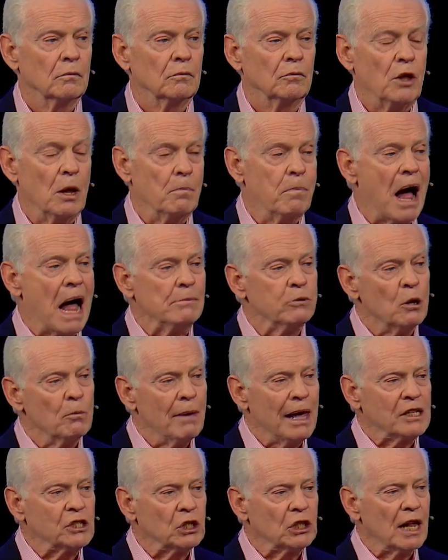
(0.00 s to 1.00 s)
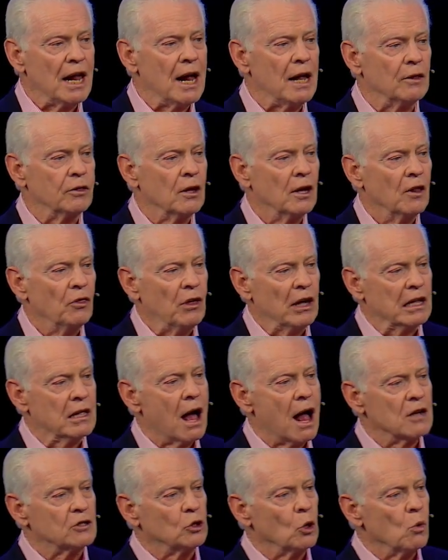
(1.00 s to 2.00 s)
The Bible makes it out that
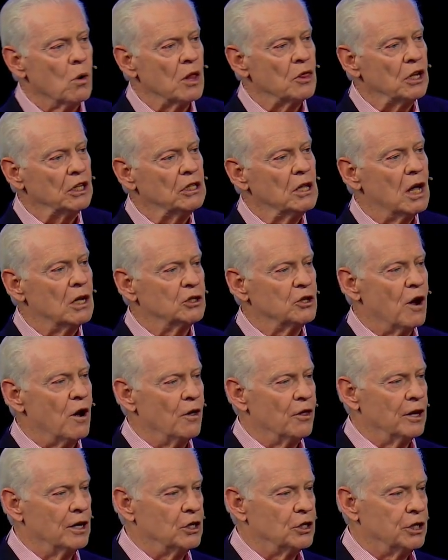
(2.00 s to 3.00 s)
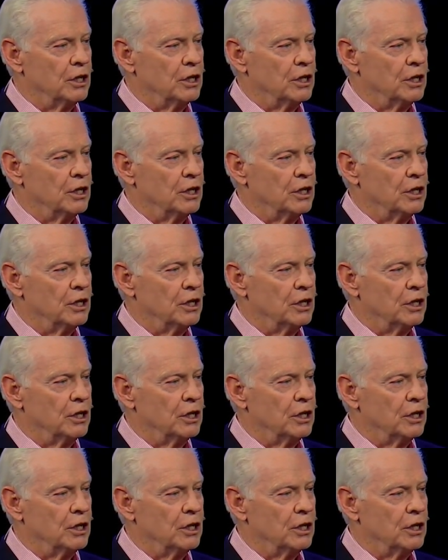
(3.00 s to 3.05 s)
God's the one that does all these